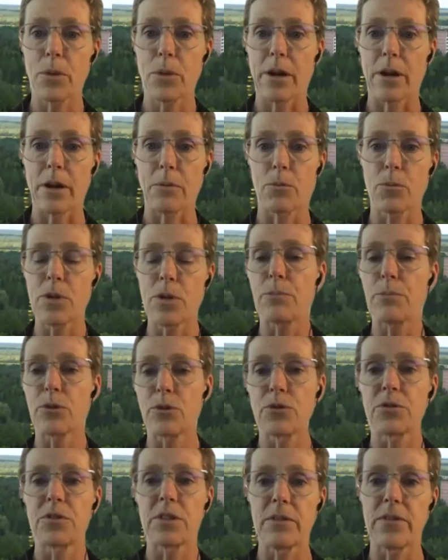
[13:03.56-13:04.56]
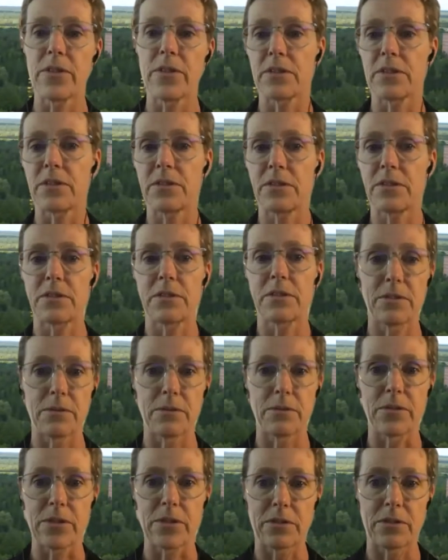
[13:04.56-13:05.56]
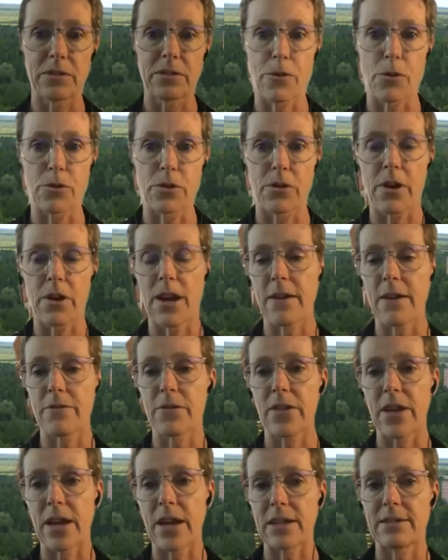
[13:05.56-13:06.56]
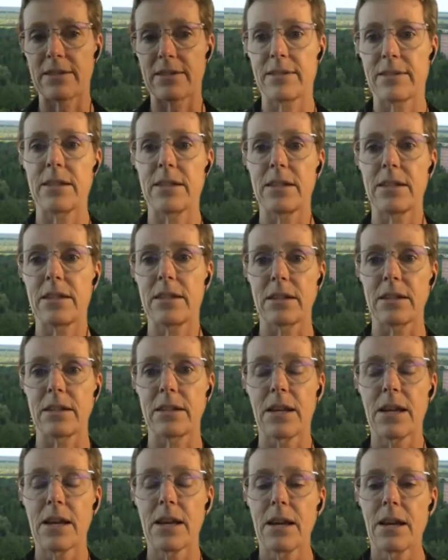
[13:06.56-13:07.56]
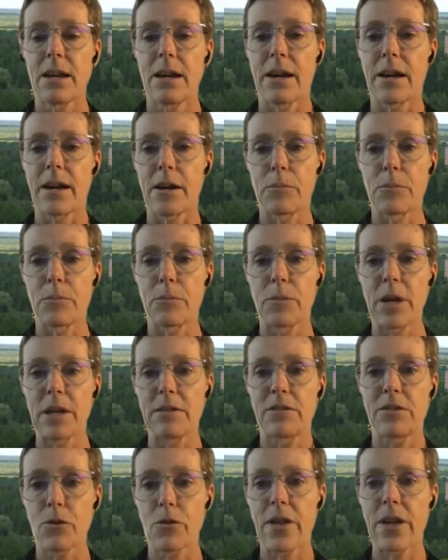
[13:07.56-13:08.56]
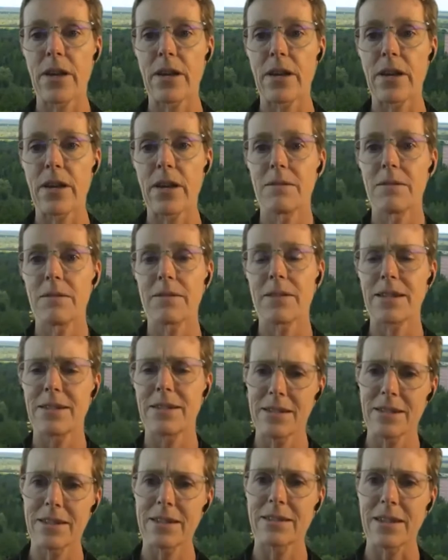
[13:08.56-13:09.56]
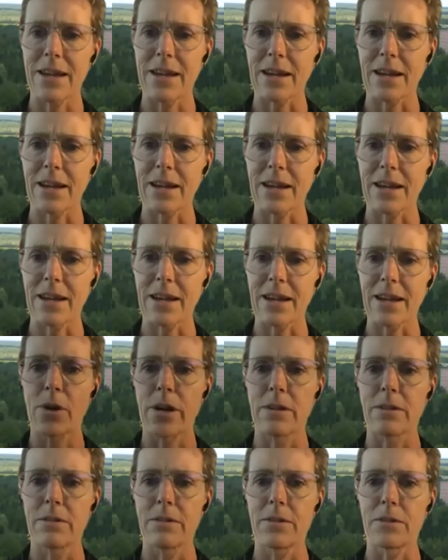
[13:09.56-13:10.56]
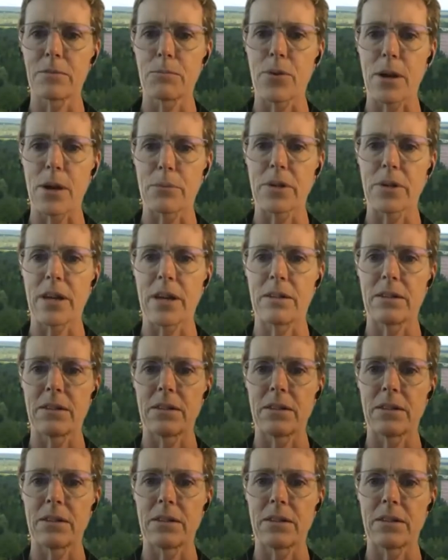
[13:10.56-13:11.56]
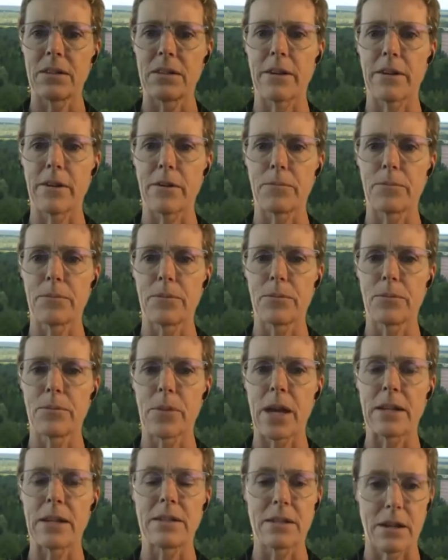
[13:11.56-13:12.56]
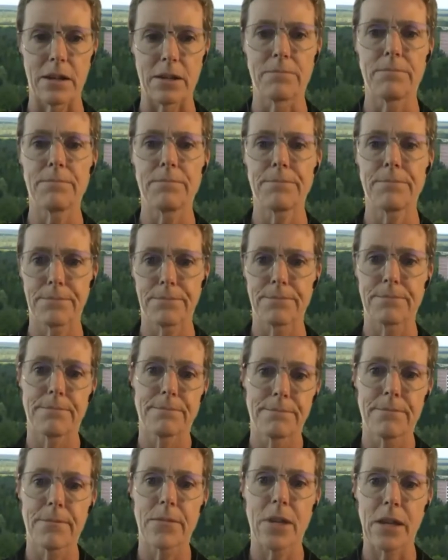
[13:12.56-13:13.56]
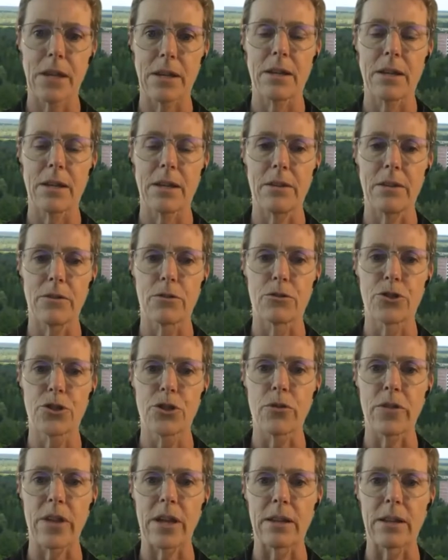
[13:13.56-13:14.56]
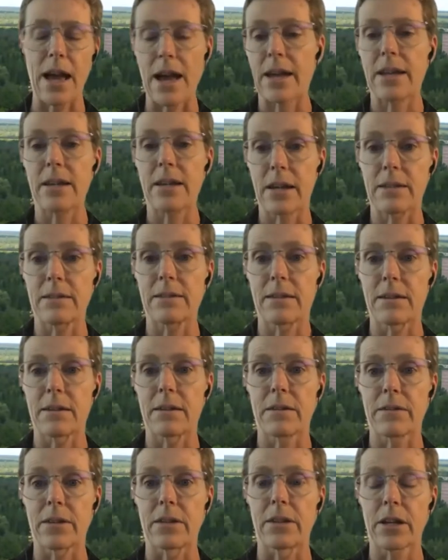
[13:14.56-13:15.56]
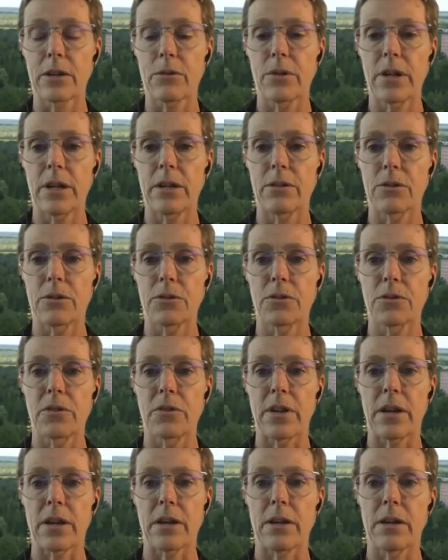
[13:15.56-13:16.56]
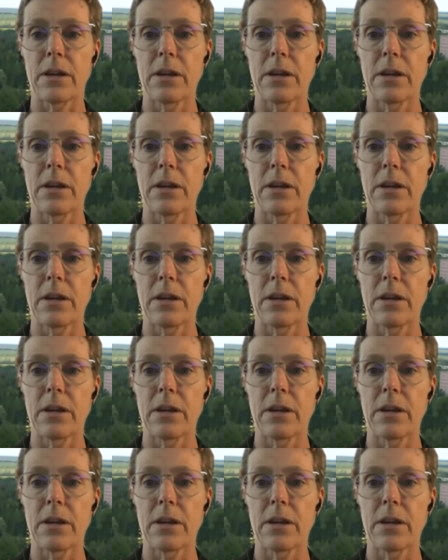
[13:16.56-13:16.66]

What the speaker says: reproducing this photograph and that scene, and so they did exactly what the propagandists had done in their show. They lionized the liquidators. They